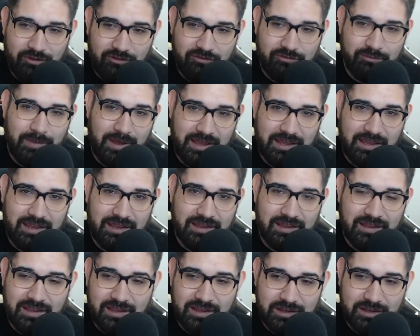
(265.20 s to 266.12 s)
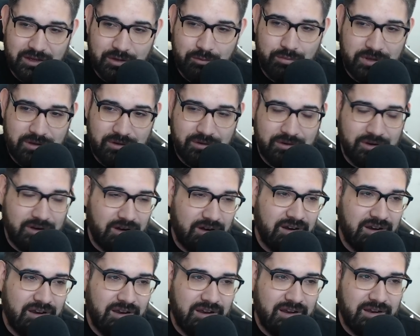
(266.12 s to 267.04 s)
of my
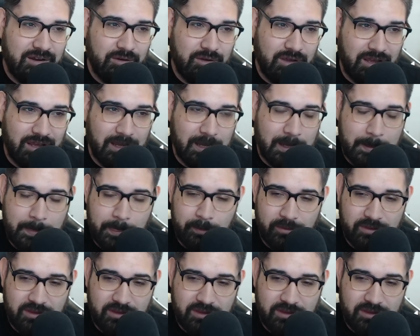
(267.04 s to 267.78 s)
computer. Um,